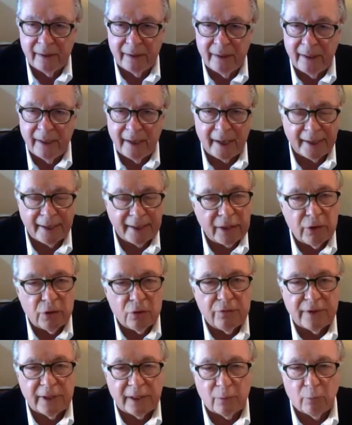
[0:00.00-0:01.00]
And I
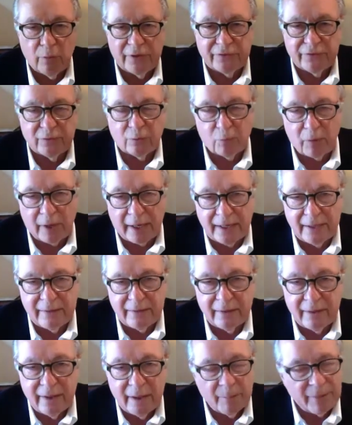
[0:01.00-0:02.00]
knew that it wasn't right,
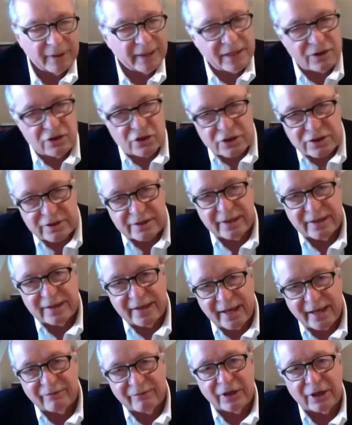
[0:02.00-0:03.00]
but I just didn't
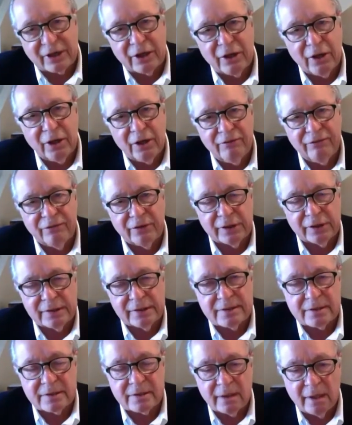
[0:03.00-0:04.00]
have the
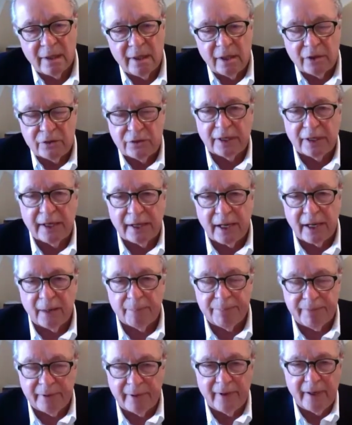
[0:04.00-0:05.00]
confidence to get
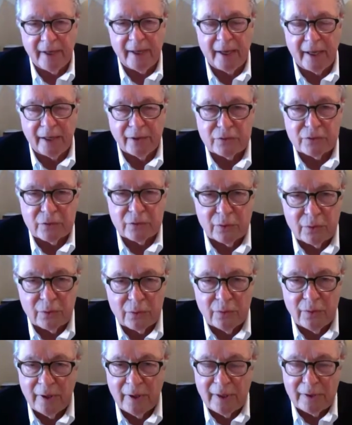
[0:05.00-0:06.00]
up and
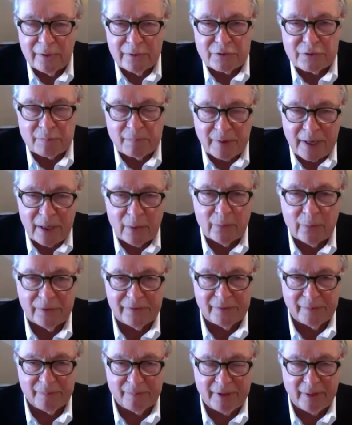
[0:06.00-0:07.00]
to speak with
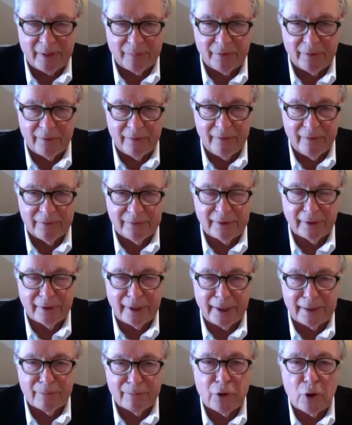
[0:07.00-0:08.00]
the people, to
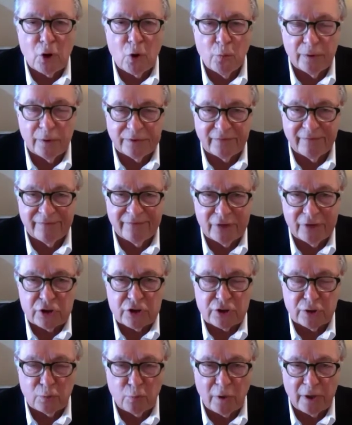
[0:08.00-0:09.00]
let them know what the
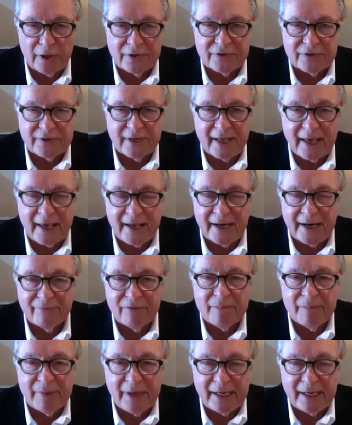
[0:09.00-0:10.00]
vision was. And I had
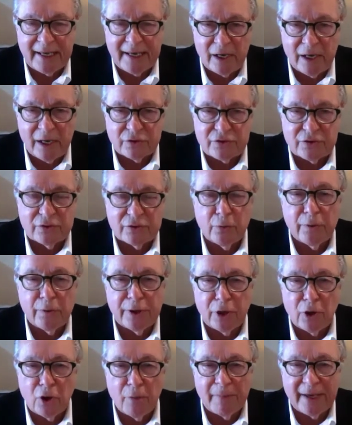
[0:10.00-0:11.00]
everybody else doing
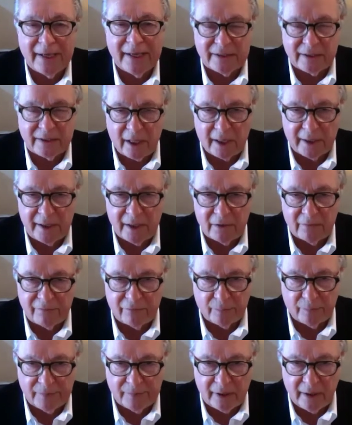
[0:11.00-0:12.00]
all my talking
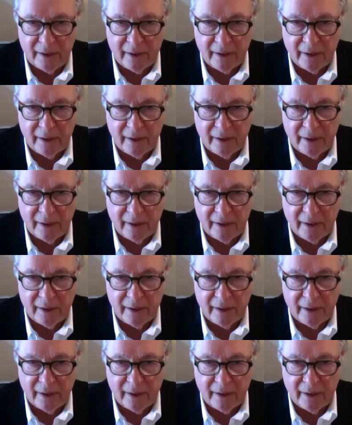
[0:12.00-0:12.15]
for me.